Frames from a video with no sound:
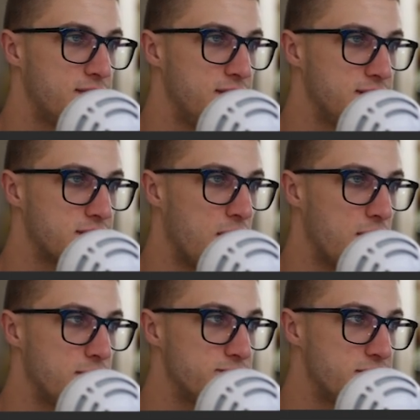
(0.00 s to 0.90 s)
these
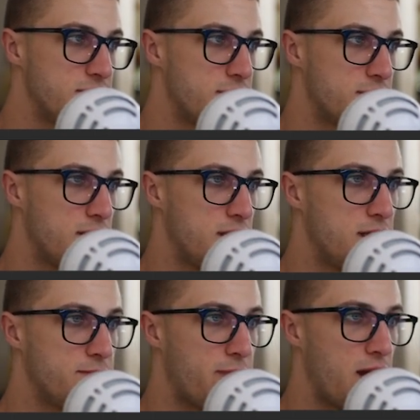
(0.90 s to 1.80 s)
columns here
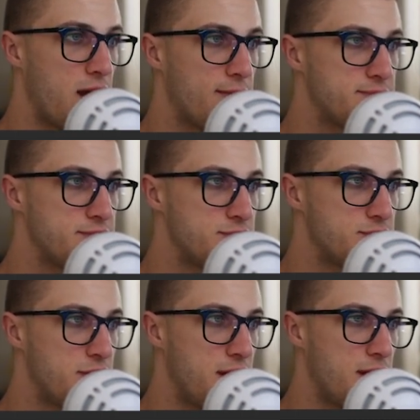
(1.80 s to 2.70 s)
in my options
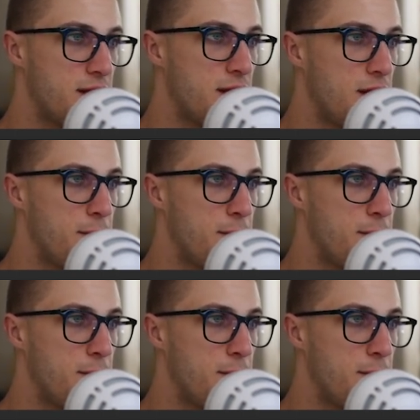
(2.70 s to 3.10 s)
chain,